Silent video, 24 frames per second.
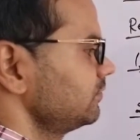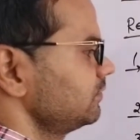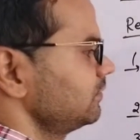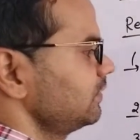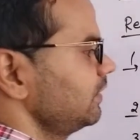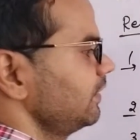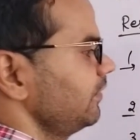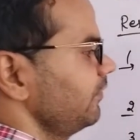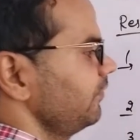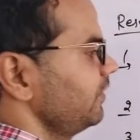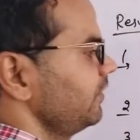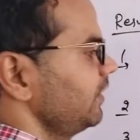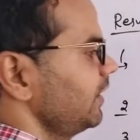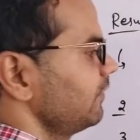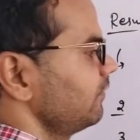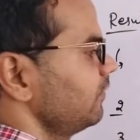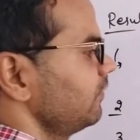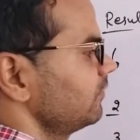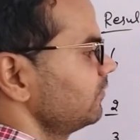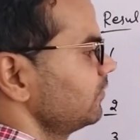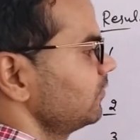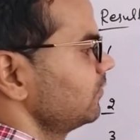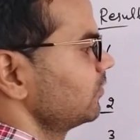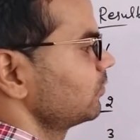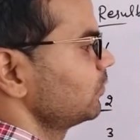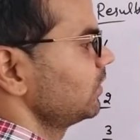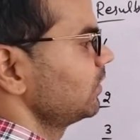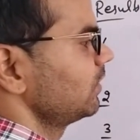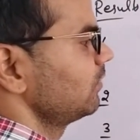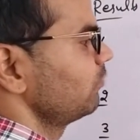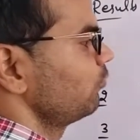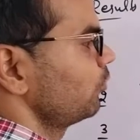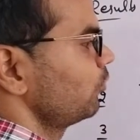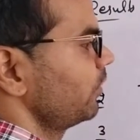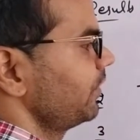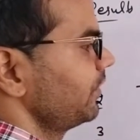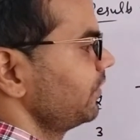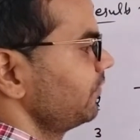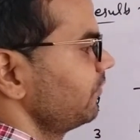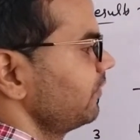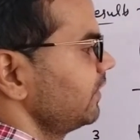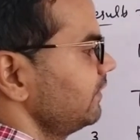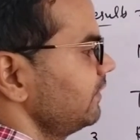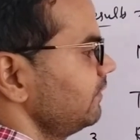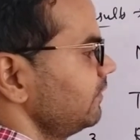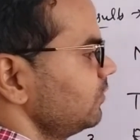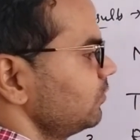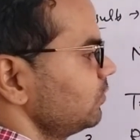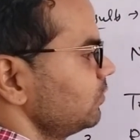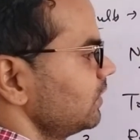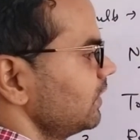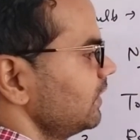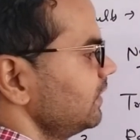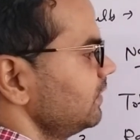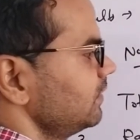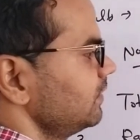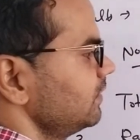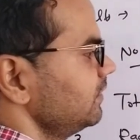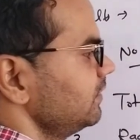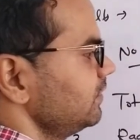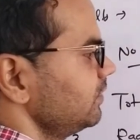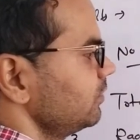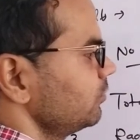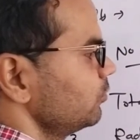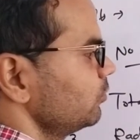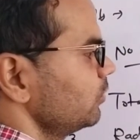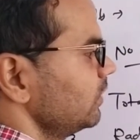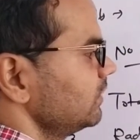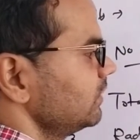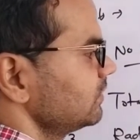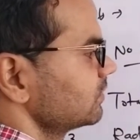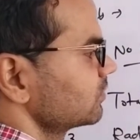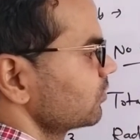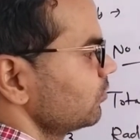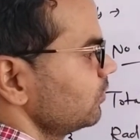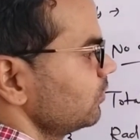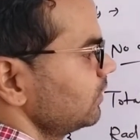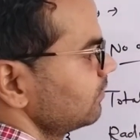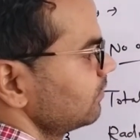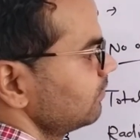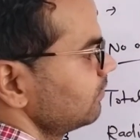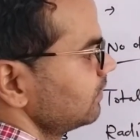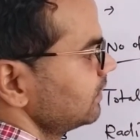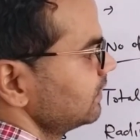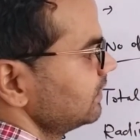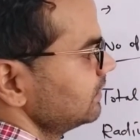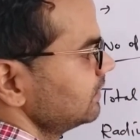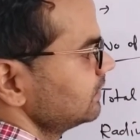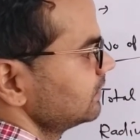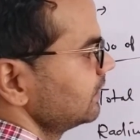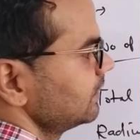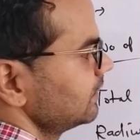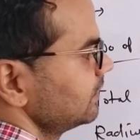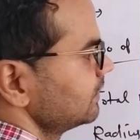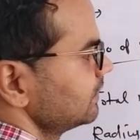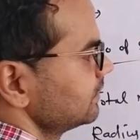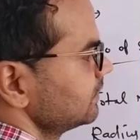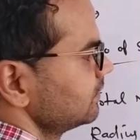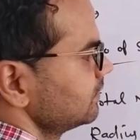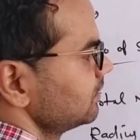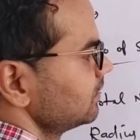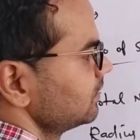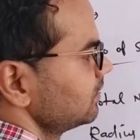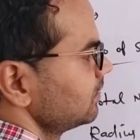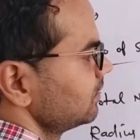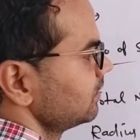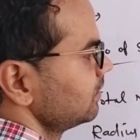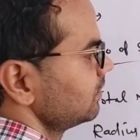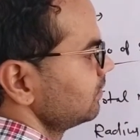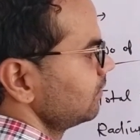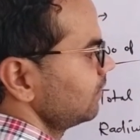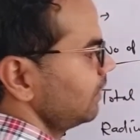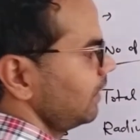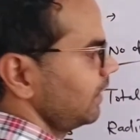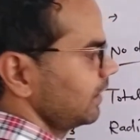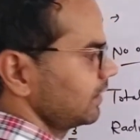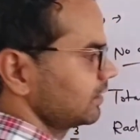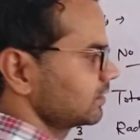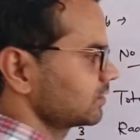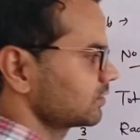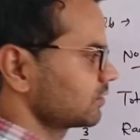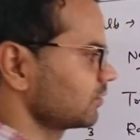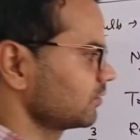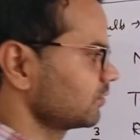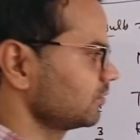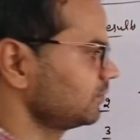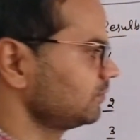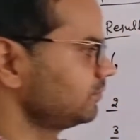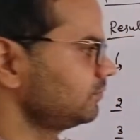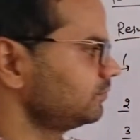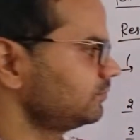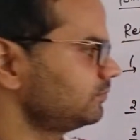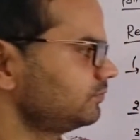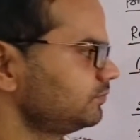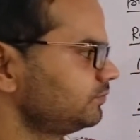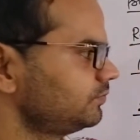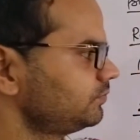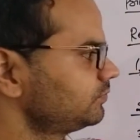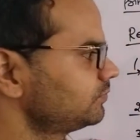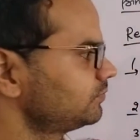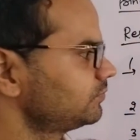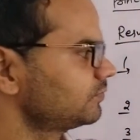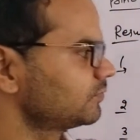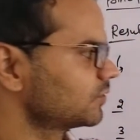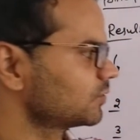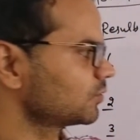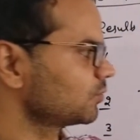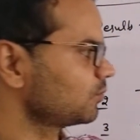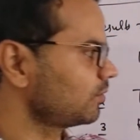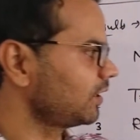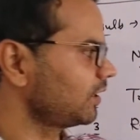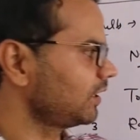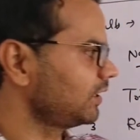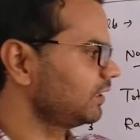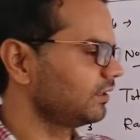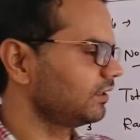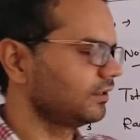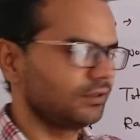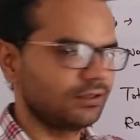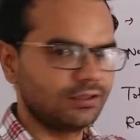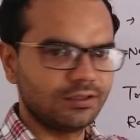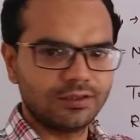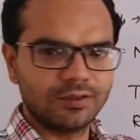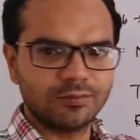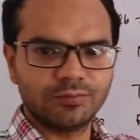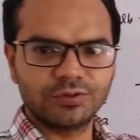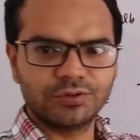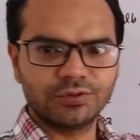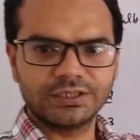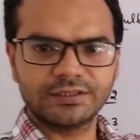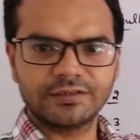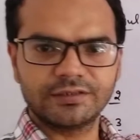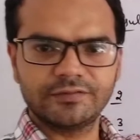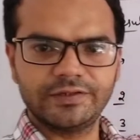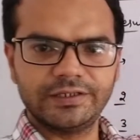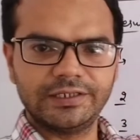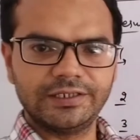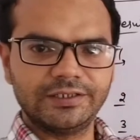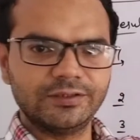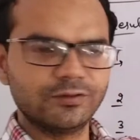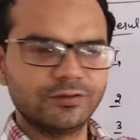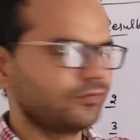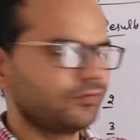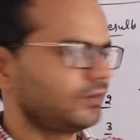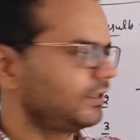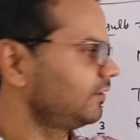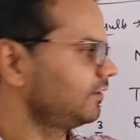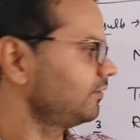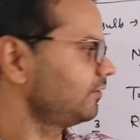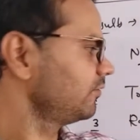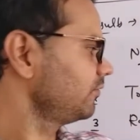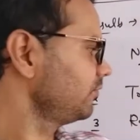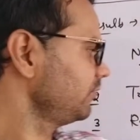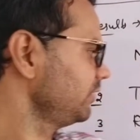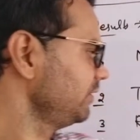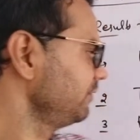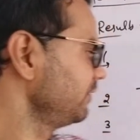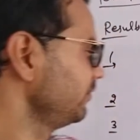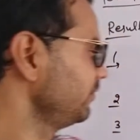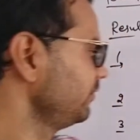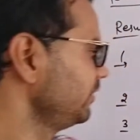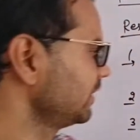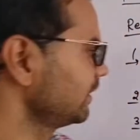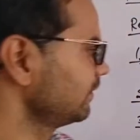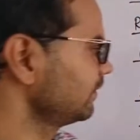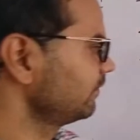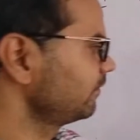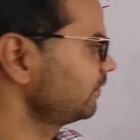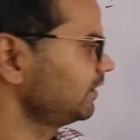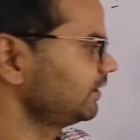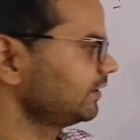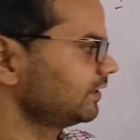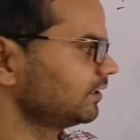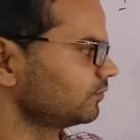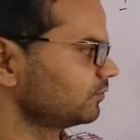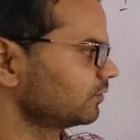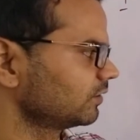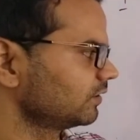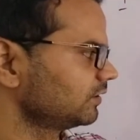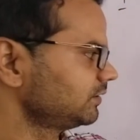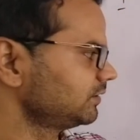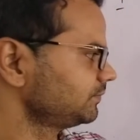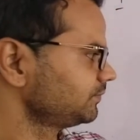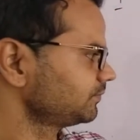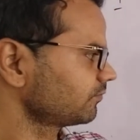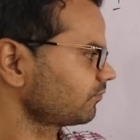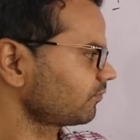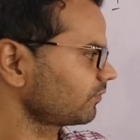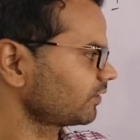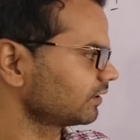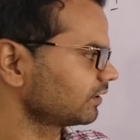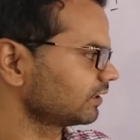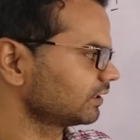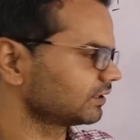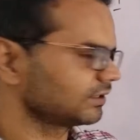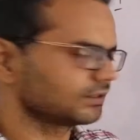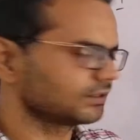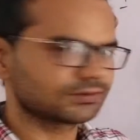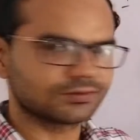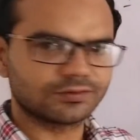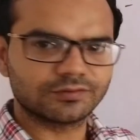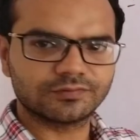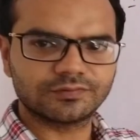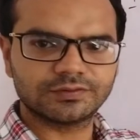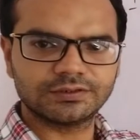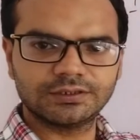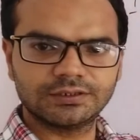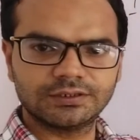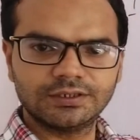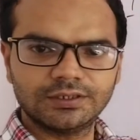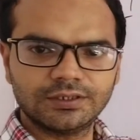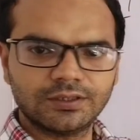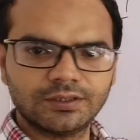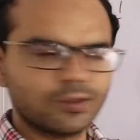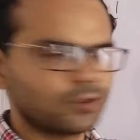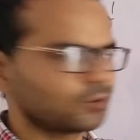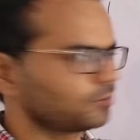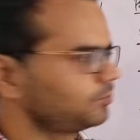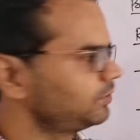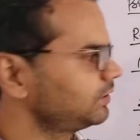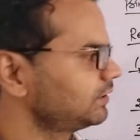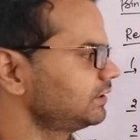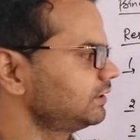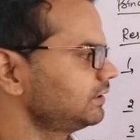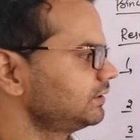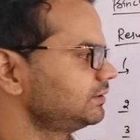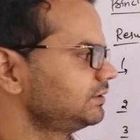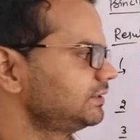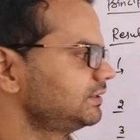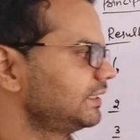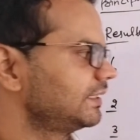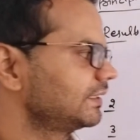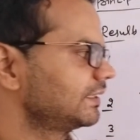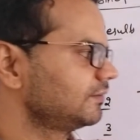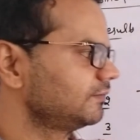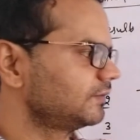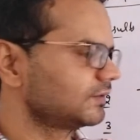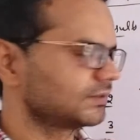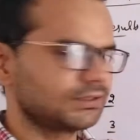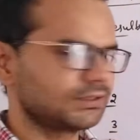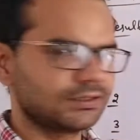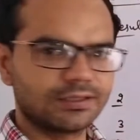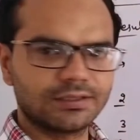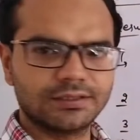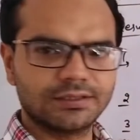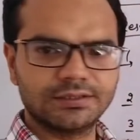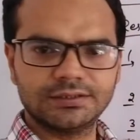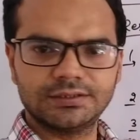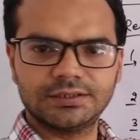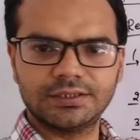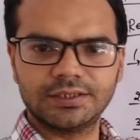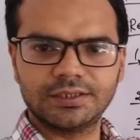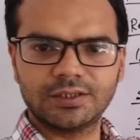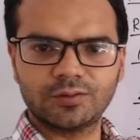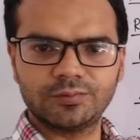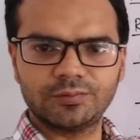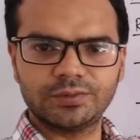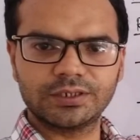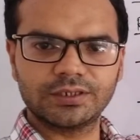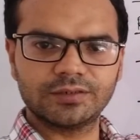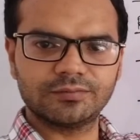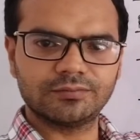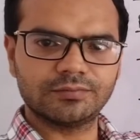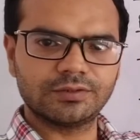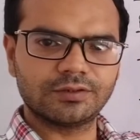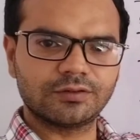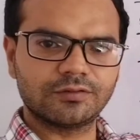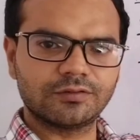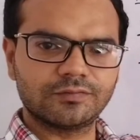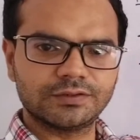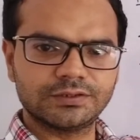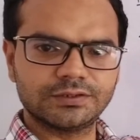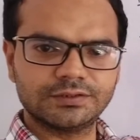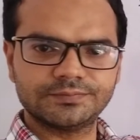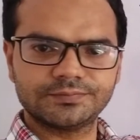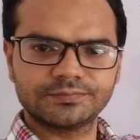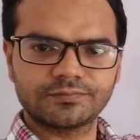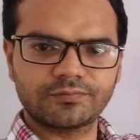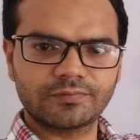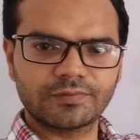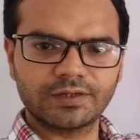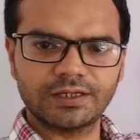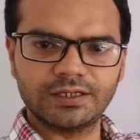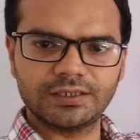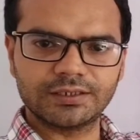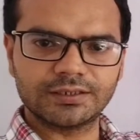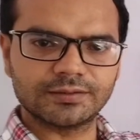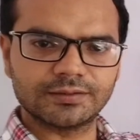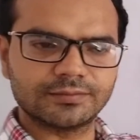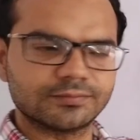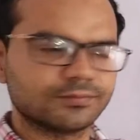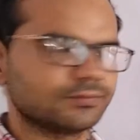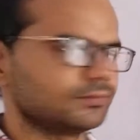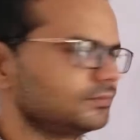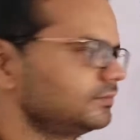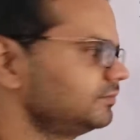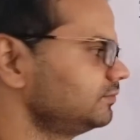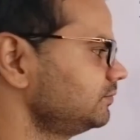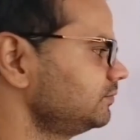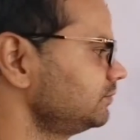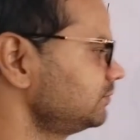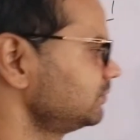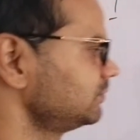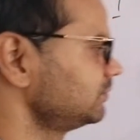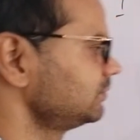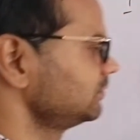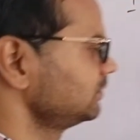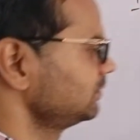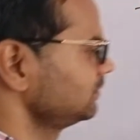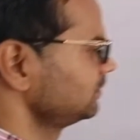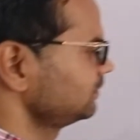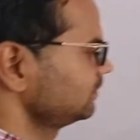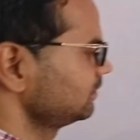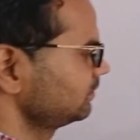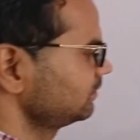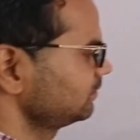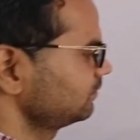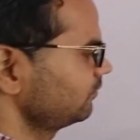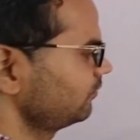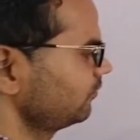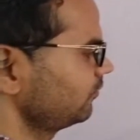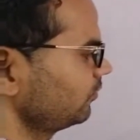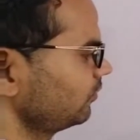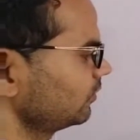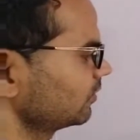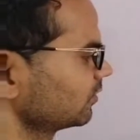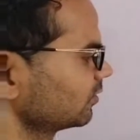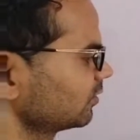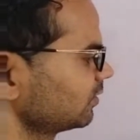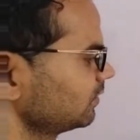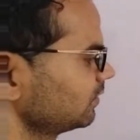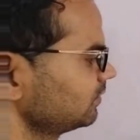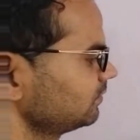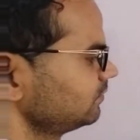and we have the formula 0.529 into n square by z angstrom. So by putting the value of n, even we can find out the radius of orbit. Z represents the atomic number of atom. For